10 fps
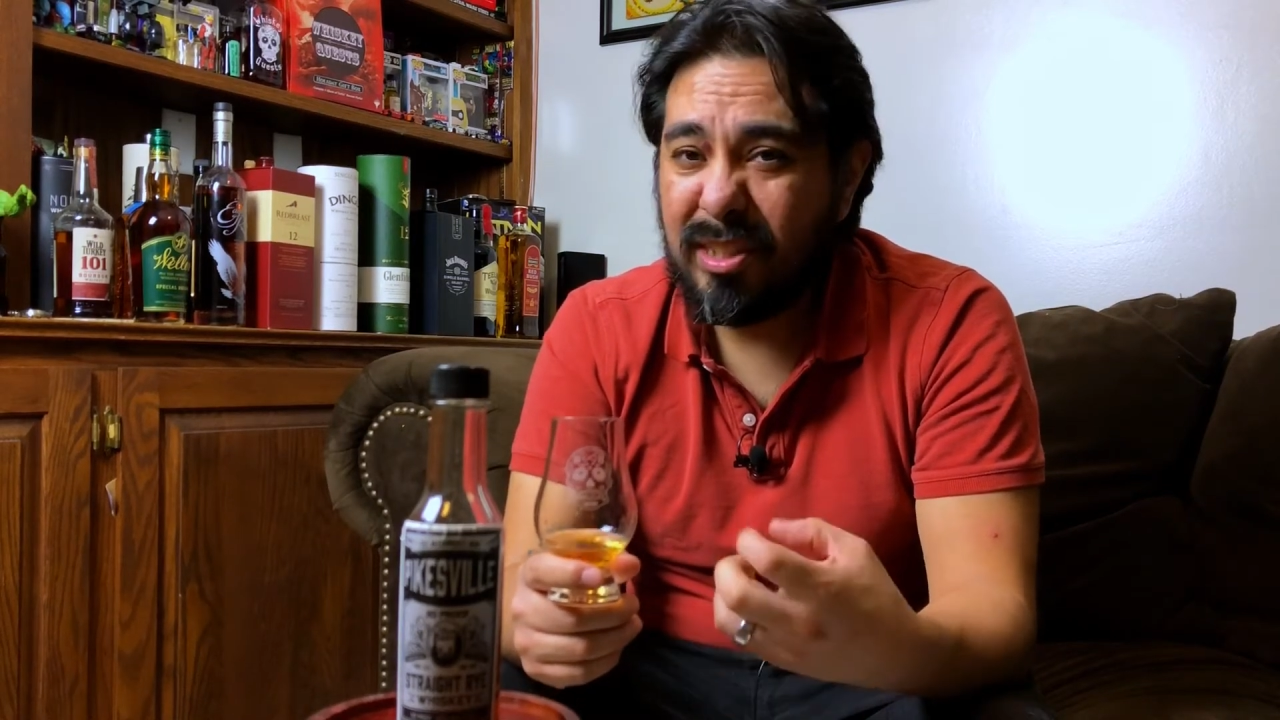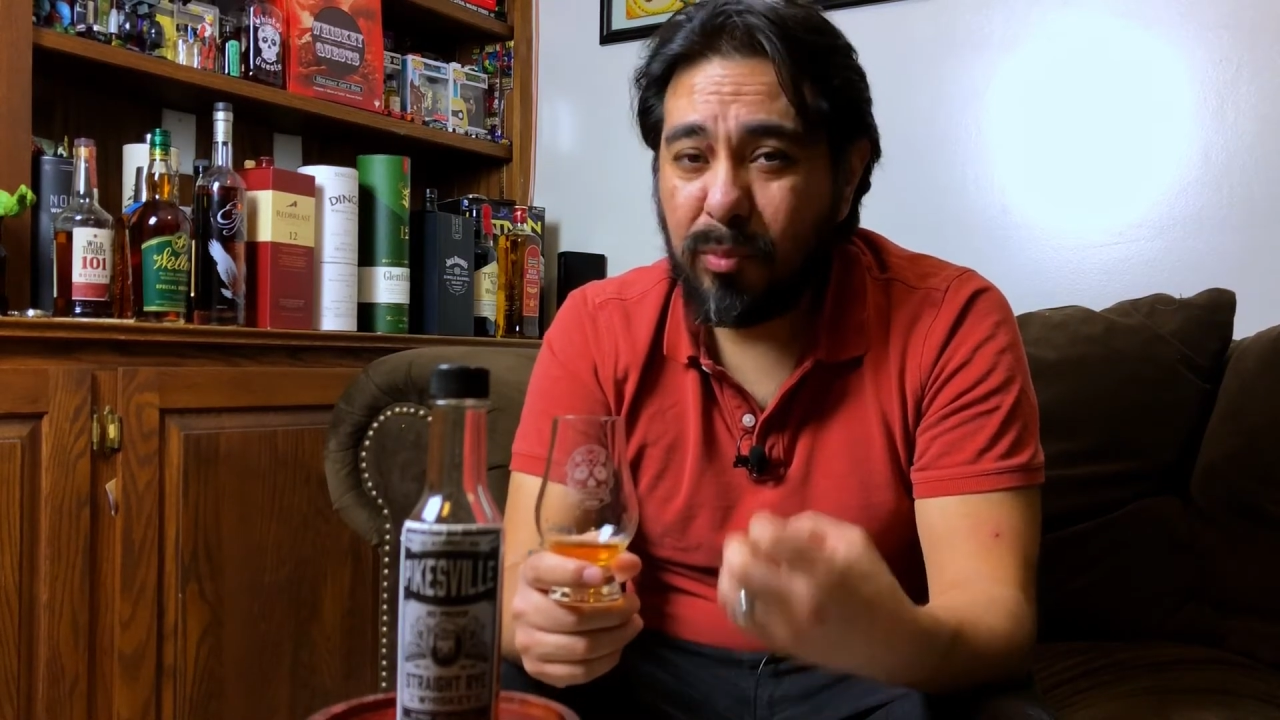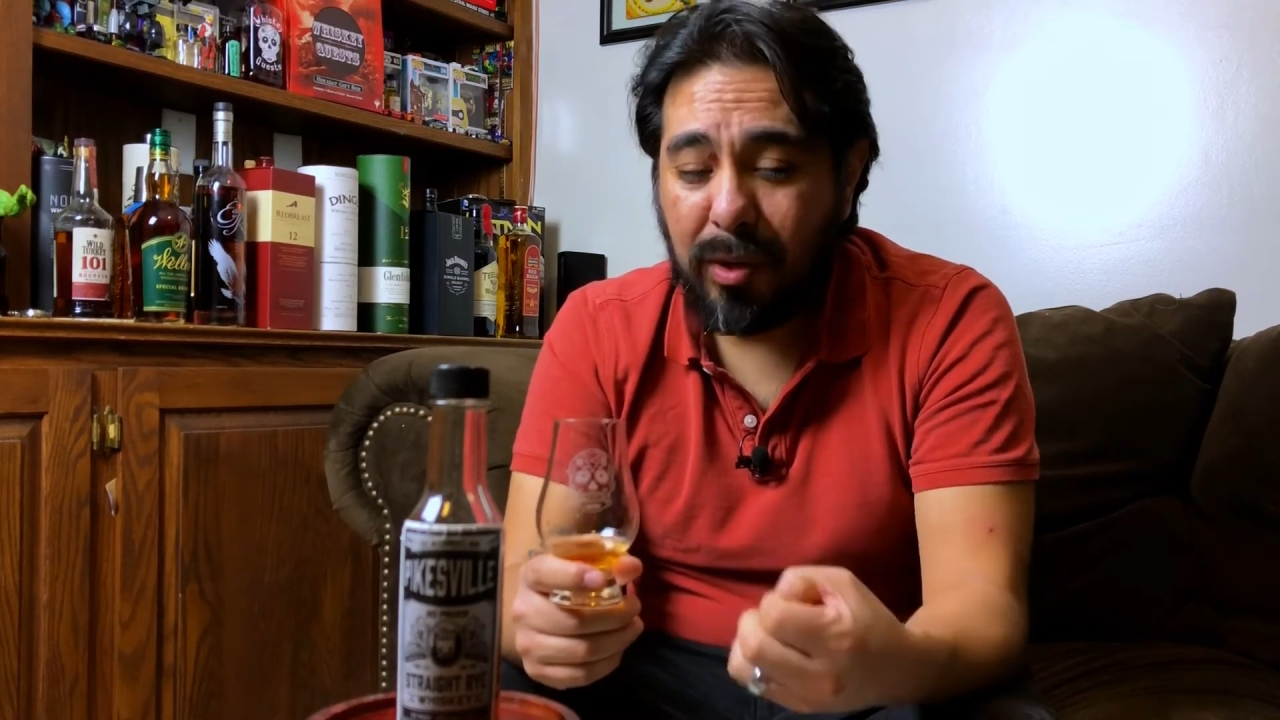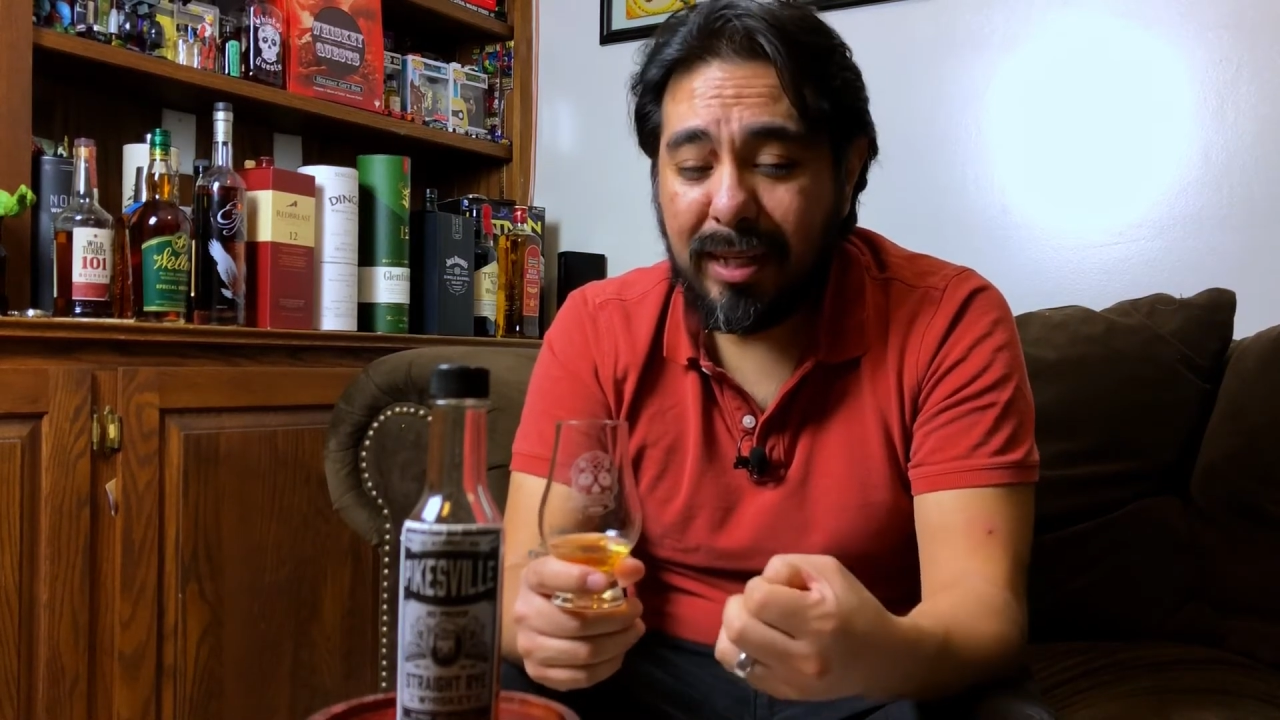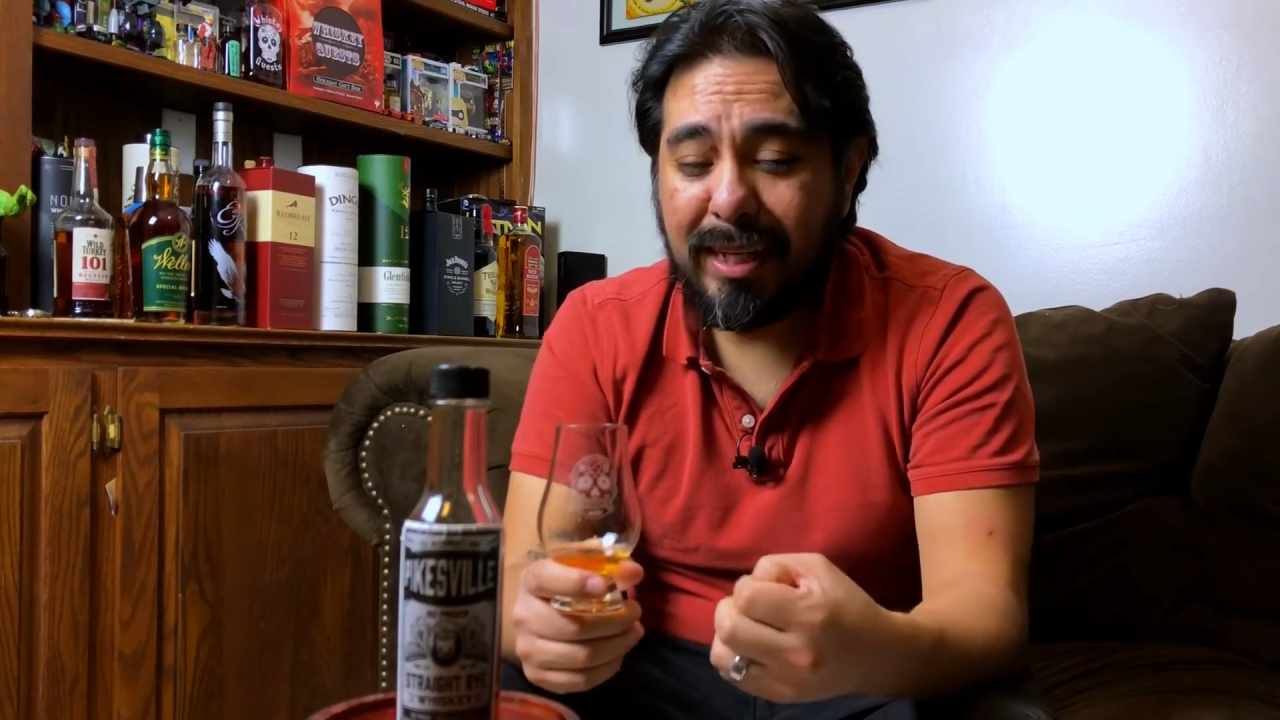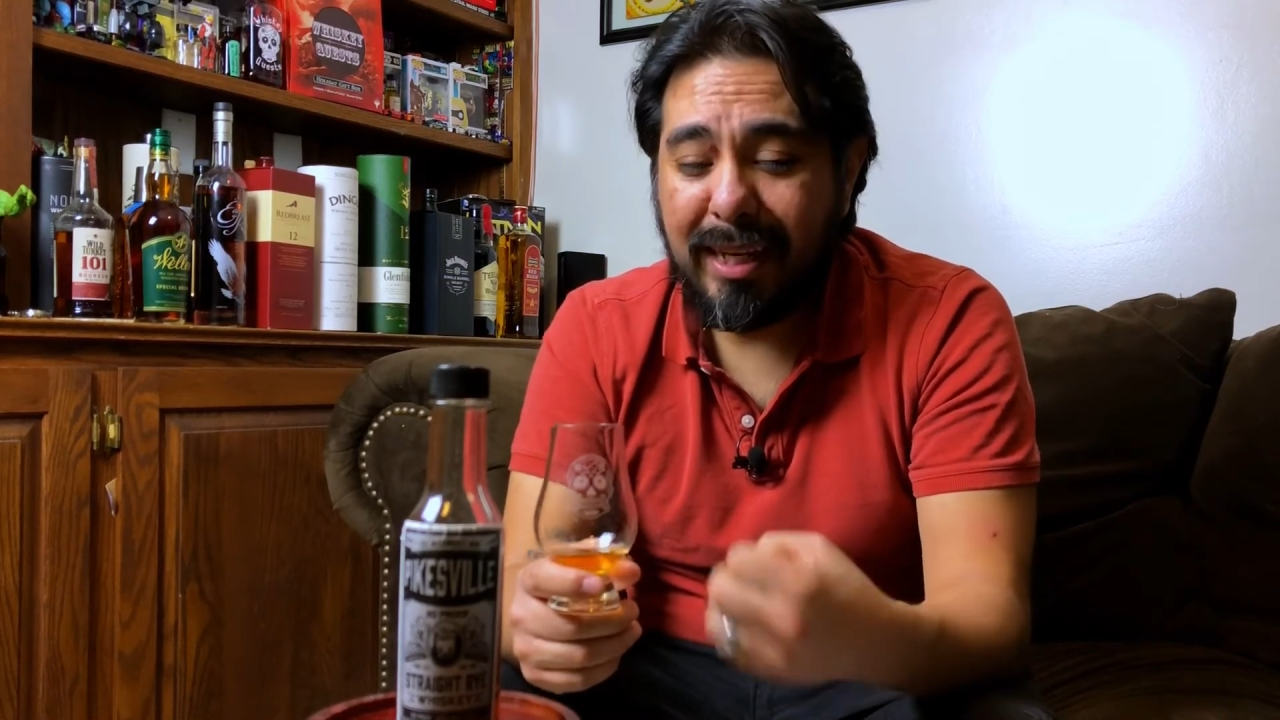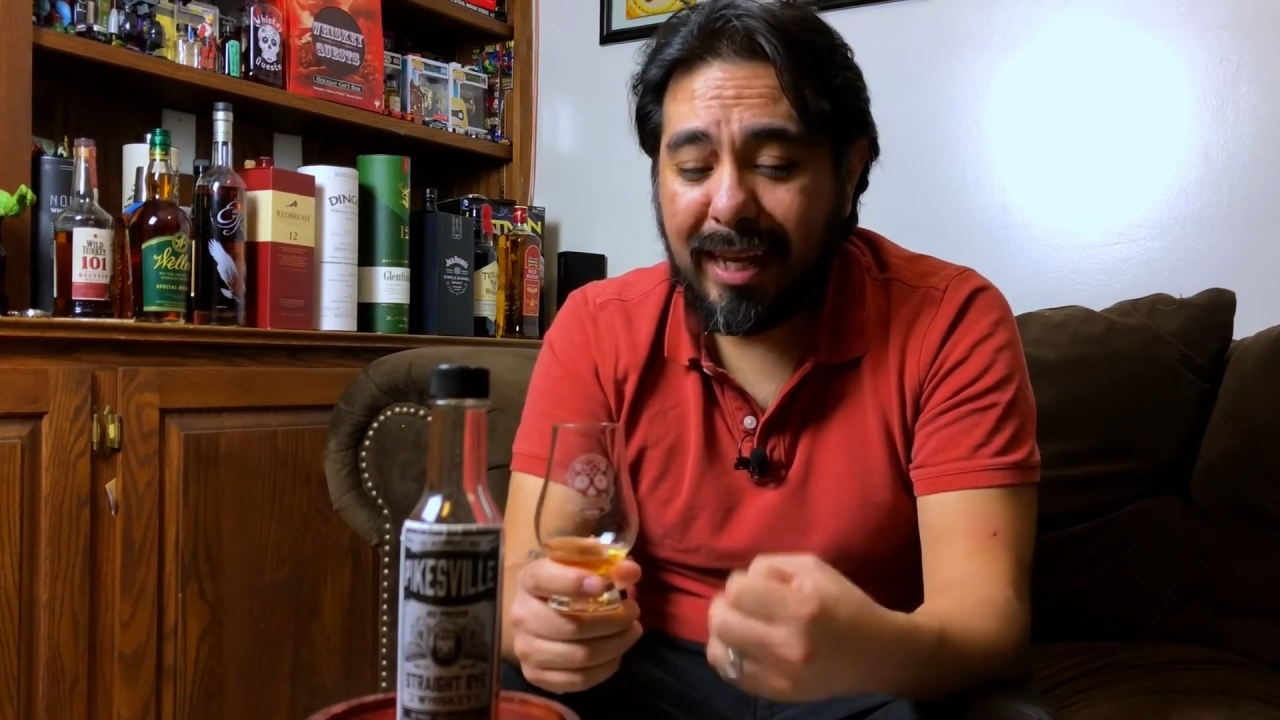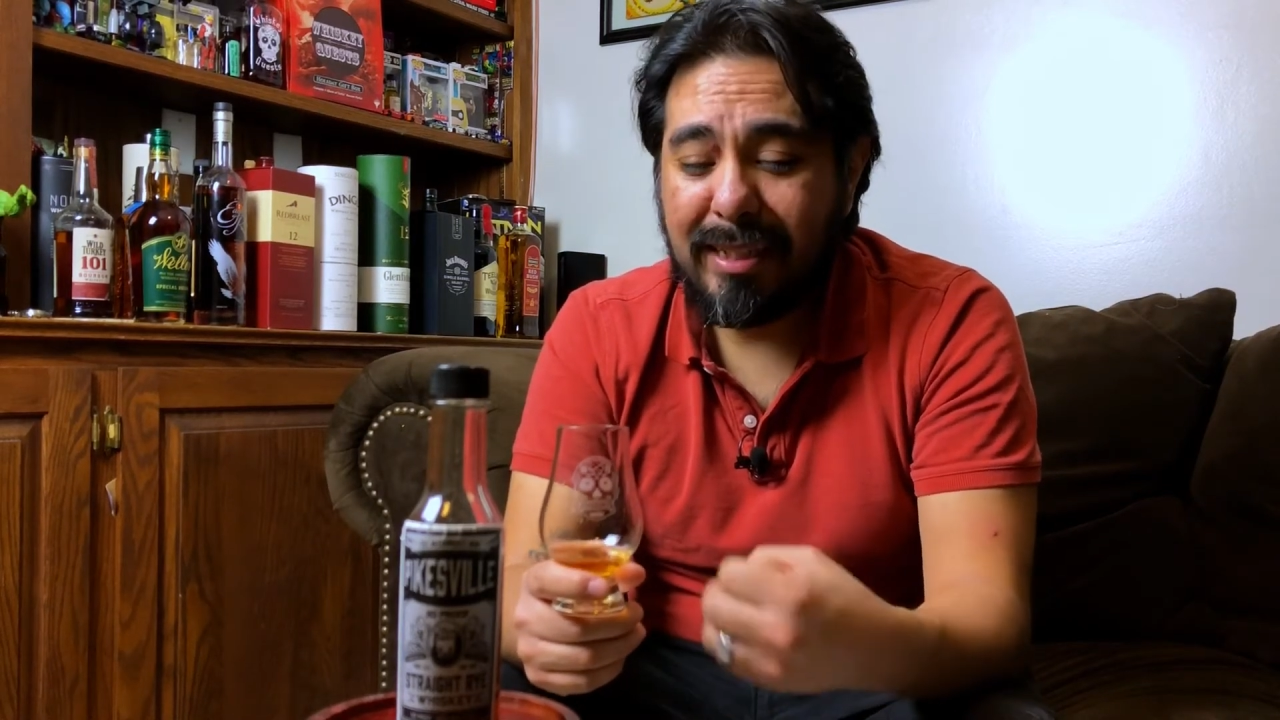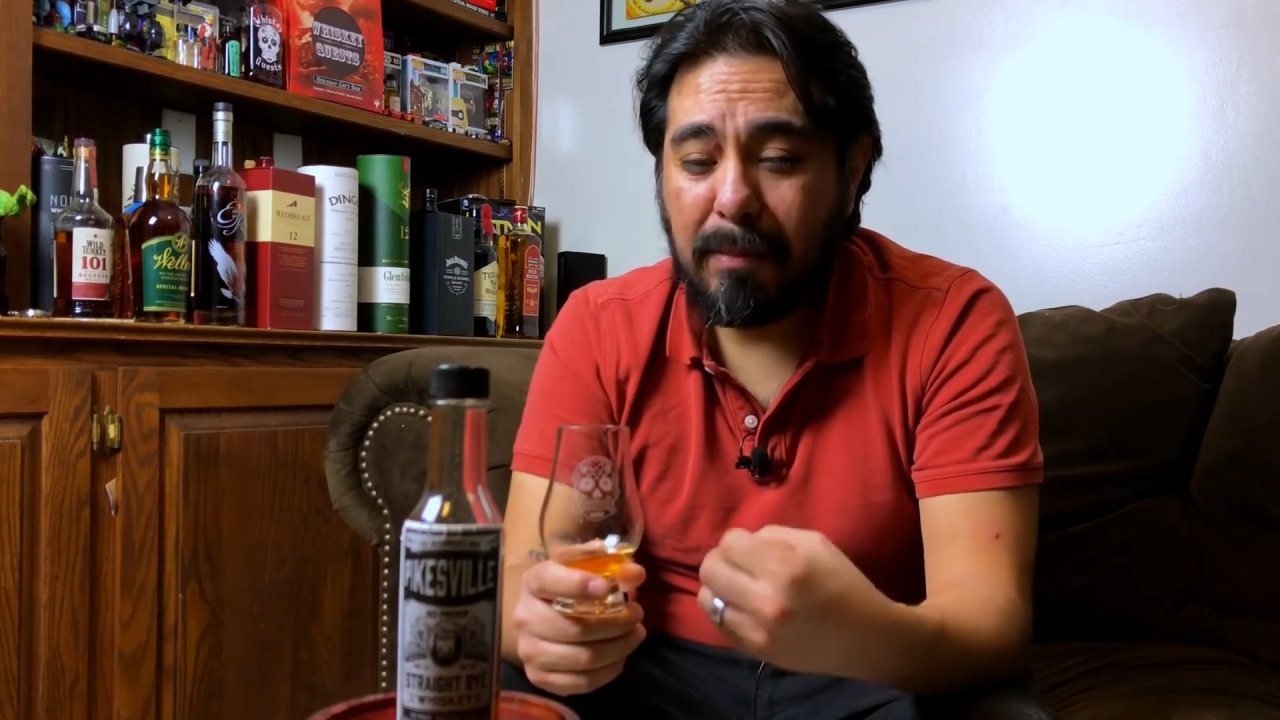really nice